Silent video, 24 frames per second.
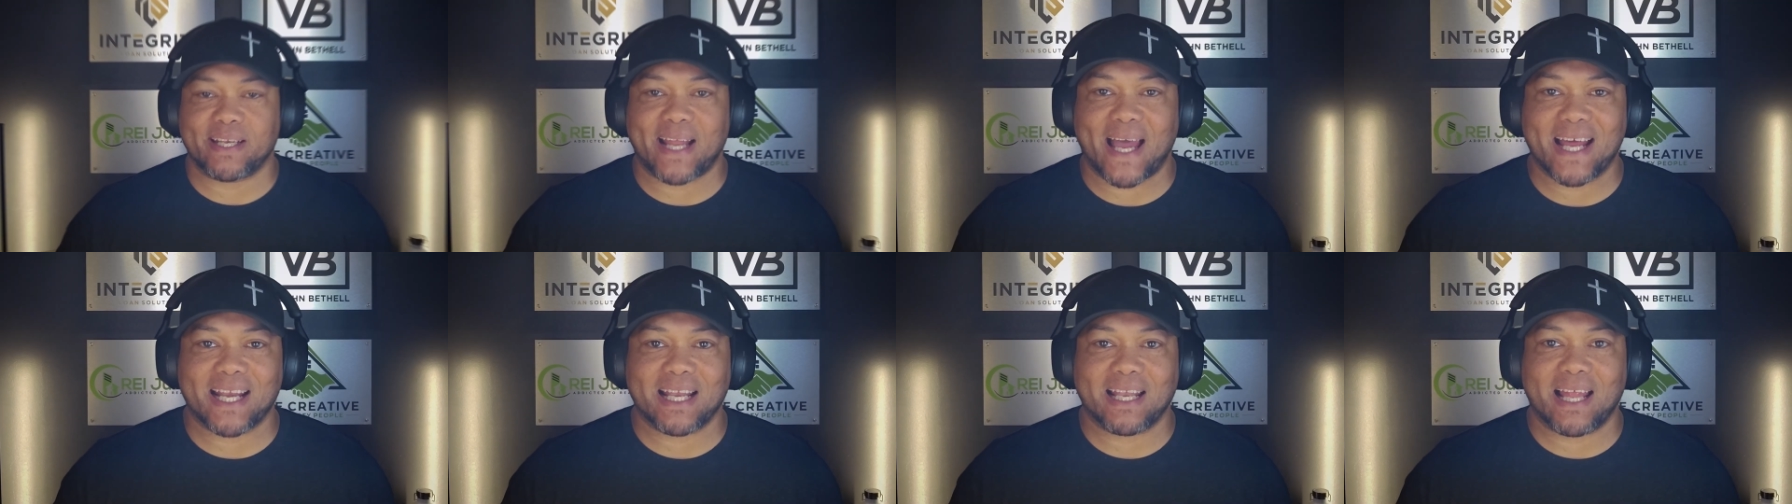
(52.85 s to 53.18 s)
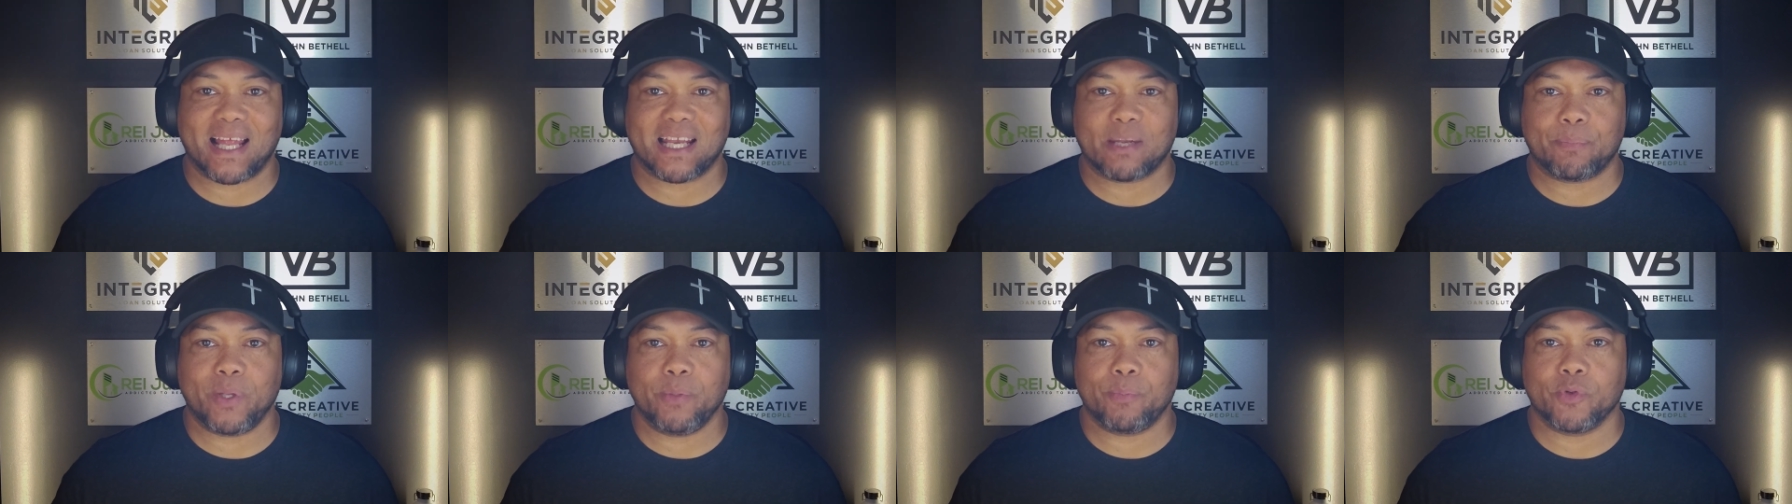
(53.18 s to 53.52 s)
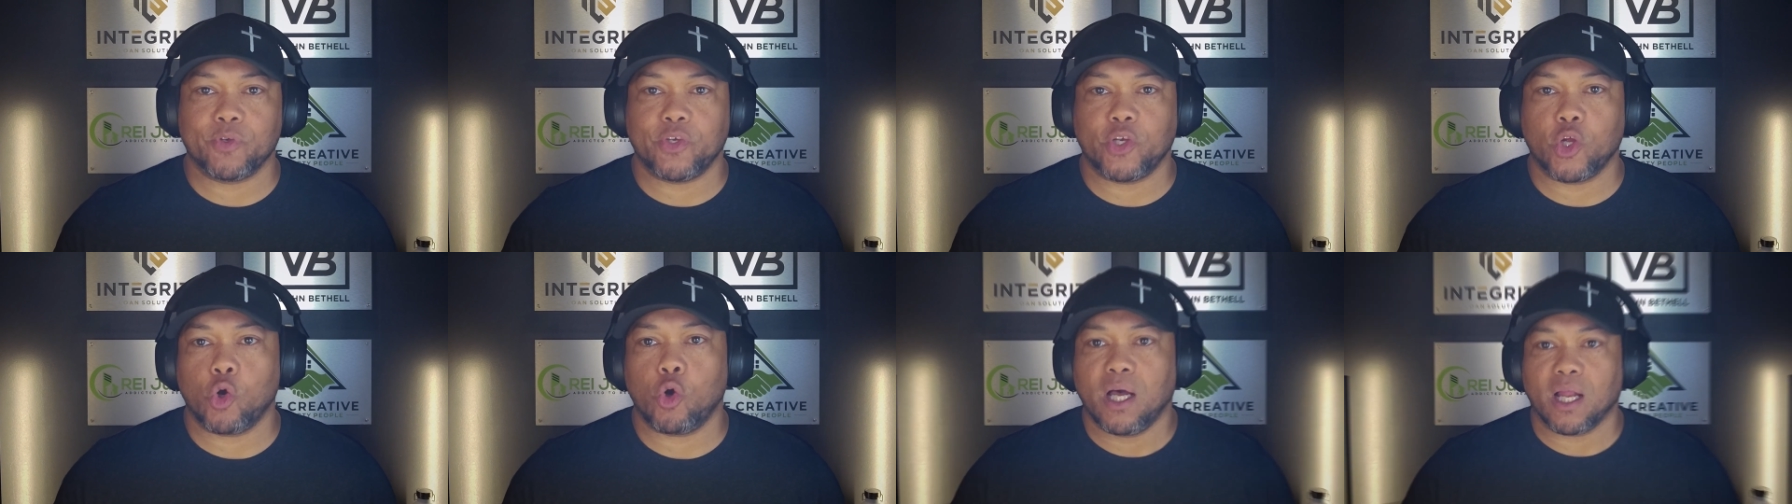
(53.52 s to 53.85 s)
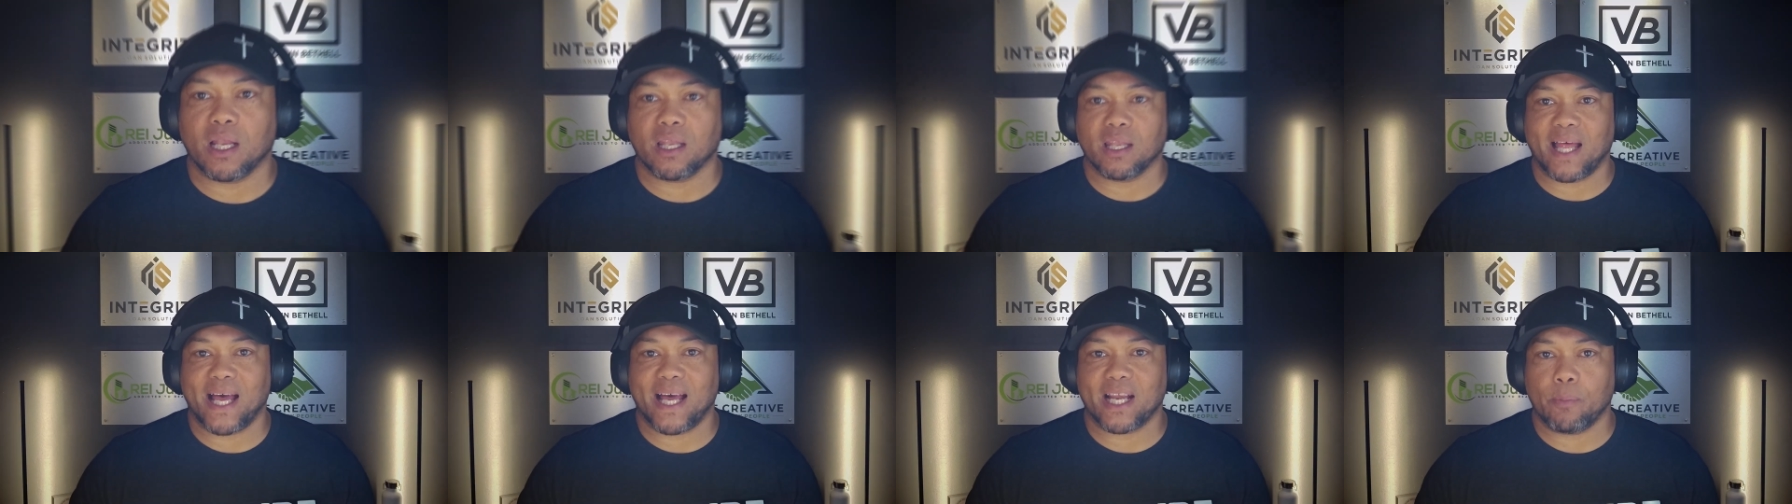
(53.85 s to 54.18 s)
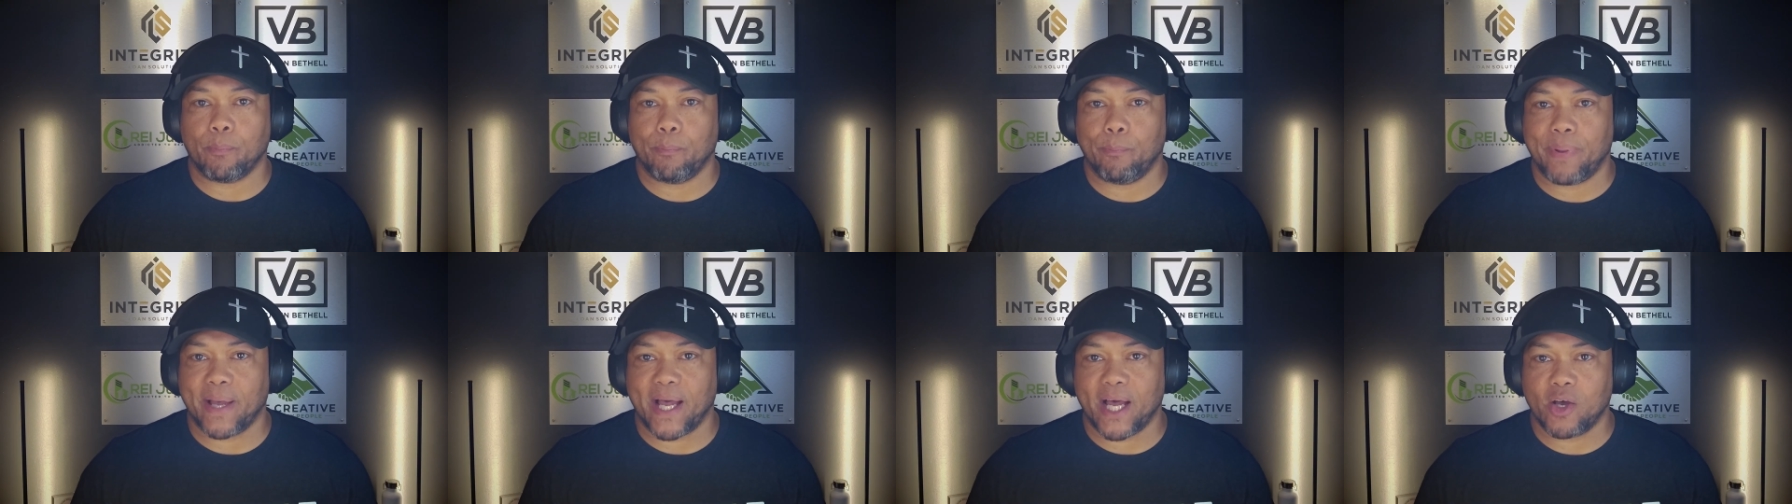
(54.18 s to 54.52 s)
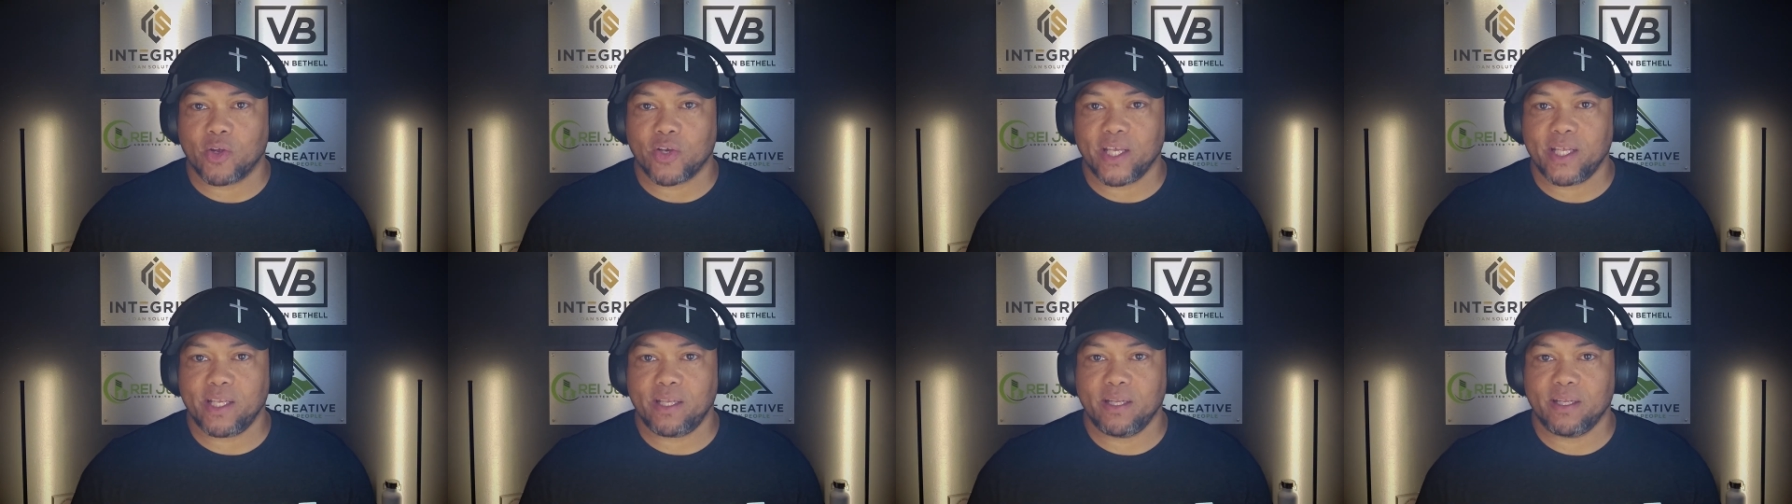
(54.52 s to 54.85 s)
not a lot of people know a lot
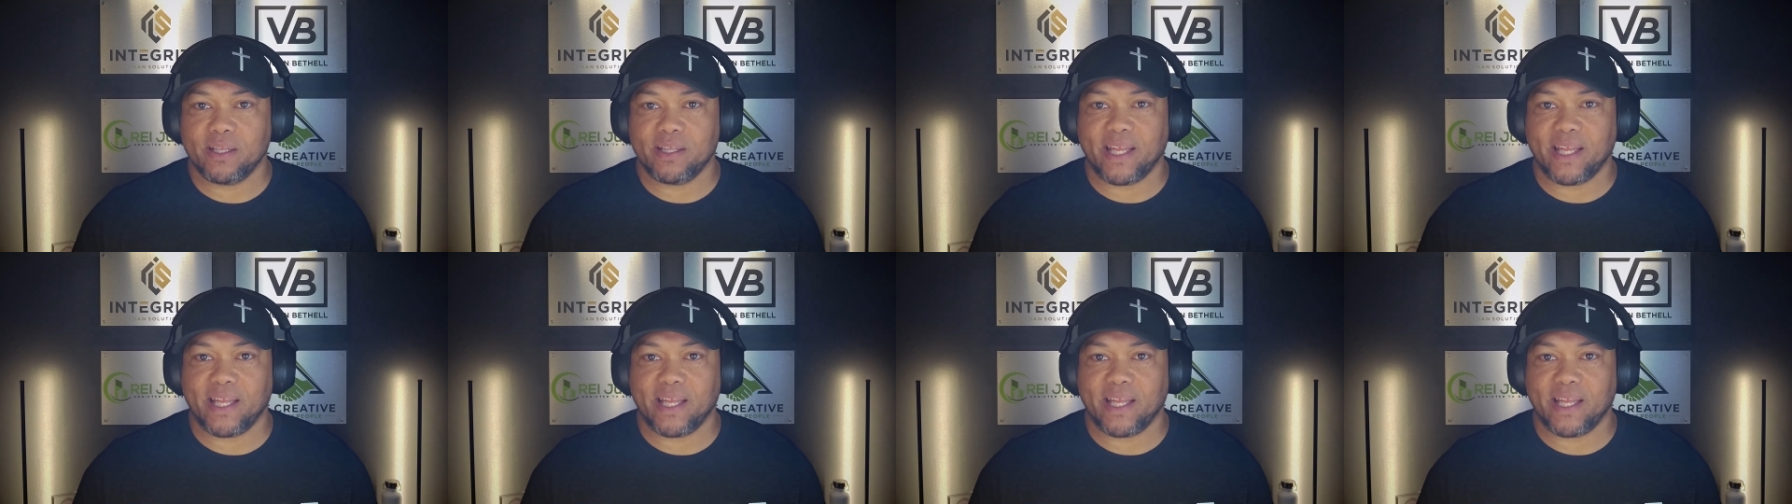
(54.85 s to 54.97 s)
about it.